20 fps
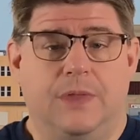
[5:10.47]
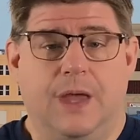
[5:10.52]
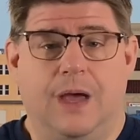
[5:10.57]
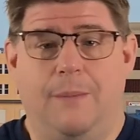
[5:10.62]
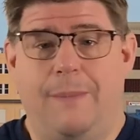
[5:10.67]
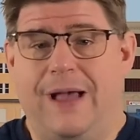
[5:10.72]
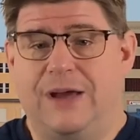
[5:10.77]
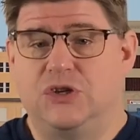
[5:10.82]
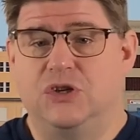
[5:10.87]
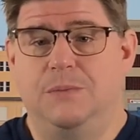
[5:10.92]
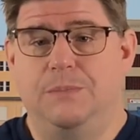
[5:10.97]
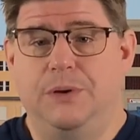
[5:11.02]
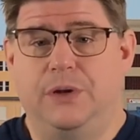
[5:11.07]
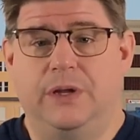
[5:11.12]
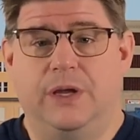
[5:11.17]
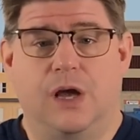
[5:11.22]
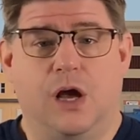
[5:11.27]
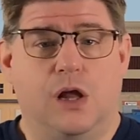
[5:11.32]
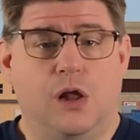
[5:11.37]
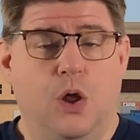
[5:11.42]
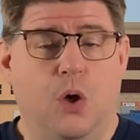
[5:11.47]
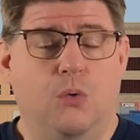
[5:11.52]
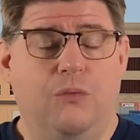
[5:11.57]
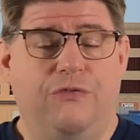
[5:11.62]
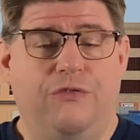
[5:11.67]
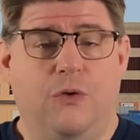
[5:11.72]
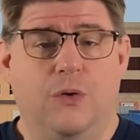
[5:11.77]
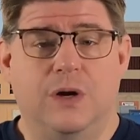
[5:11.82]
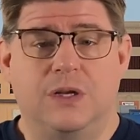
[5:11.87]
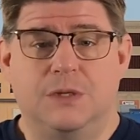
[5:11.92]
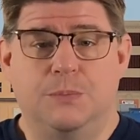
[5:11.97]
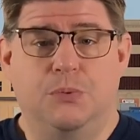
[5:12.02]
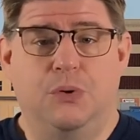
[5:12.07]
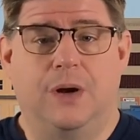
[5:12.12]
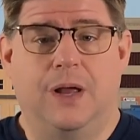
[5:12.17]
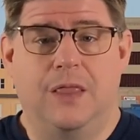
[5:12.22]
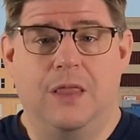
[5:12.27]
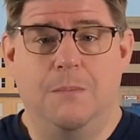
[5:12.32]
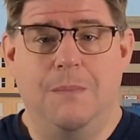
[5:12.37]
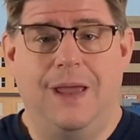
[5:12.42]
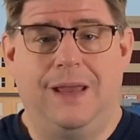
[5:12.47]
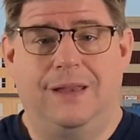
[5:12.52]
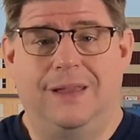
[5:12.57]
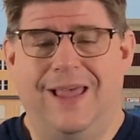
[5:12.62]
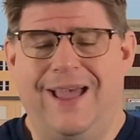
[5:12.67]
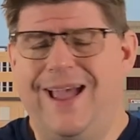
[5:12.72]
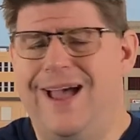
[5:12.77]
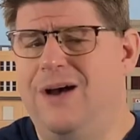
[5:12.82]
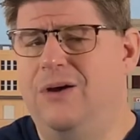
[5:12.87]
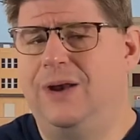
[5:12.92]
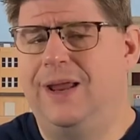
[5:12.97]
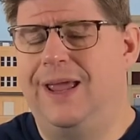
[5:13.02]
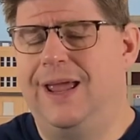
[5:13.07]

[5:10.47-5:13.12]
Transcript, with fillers: I'm actually building a clone for it to put on the main layout,